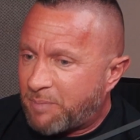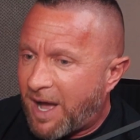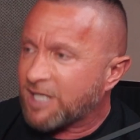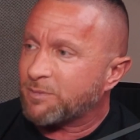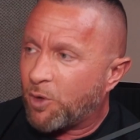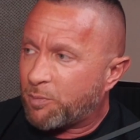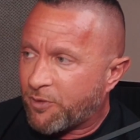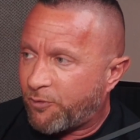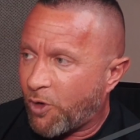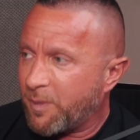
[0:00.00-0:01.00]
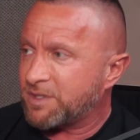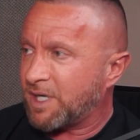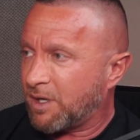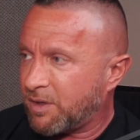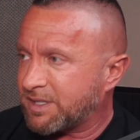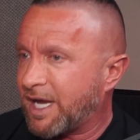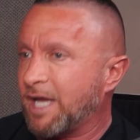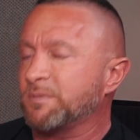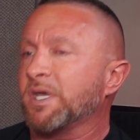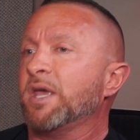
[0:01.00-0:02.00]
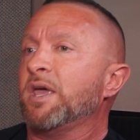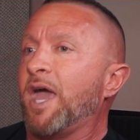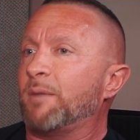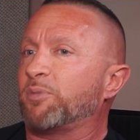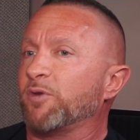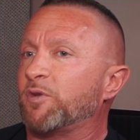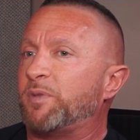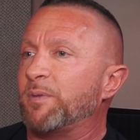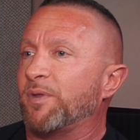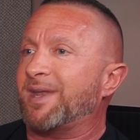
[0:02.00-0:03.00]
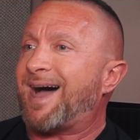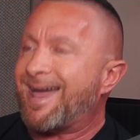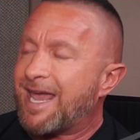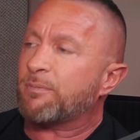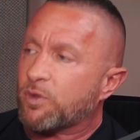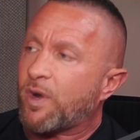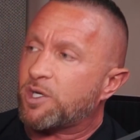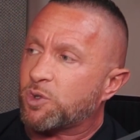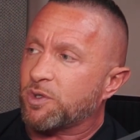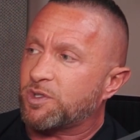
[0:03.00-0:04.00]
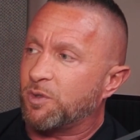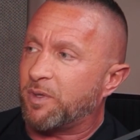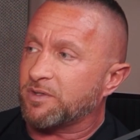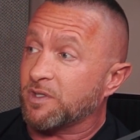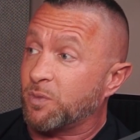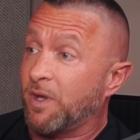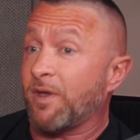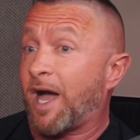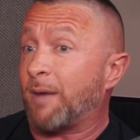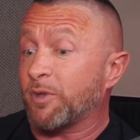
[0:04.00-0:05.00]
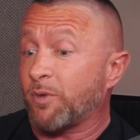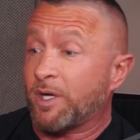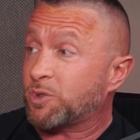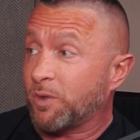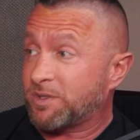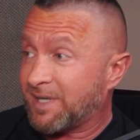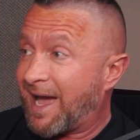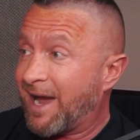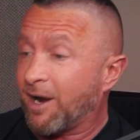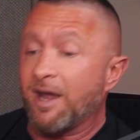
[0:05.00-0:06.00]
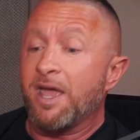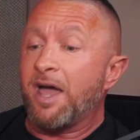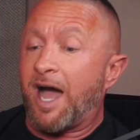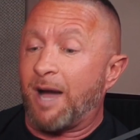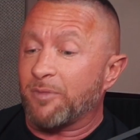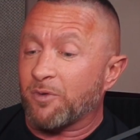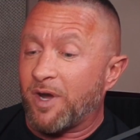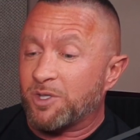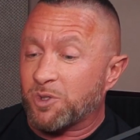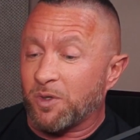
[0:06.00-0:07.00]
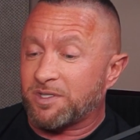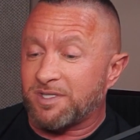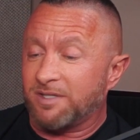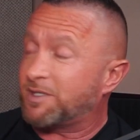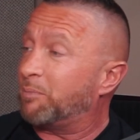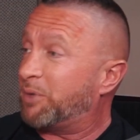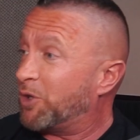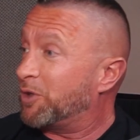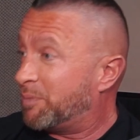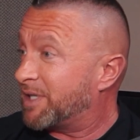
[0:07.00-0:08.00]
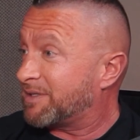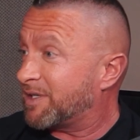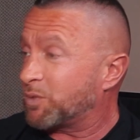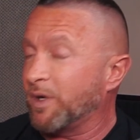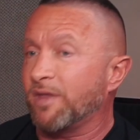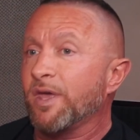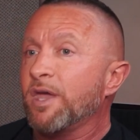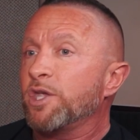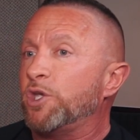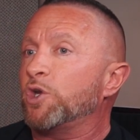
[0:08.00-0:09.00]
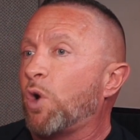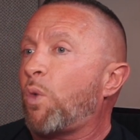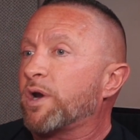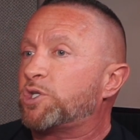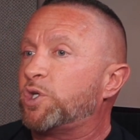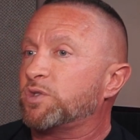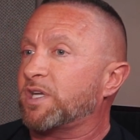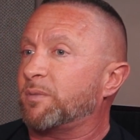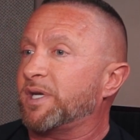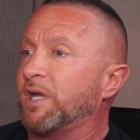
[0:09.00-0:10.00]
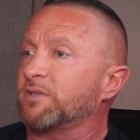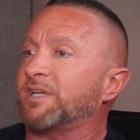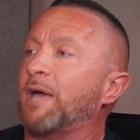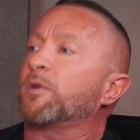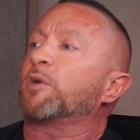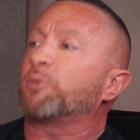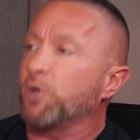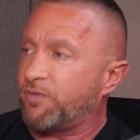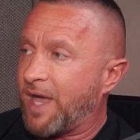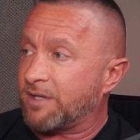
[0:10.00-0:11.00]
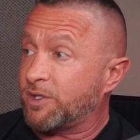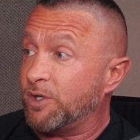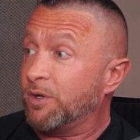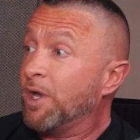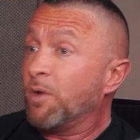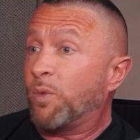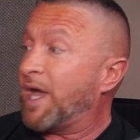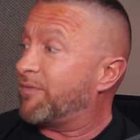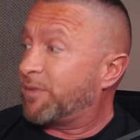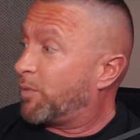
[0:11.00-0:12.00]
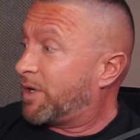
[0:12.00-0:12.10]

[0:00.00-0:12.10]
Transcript: possible performance at all times and prove to people that I am the right choice to do business with. I'm the right choice to hire. I'm the right choice to build a business with. You don't want to choose anybody else, and I'm going to prove that to you. We have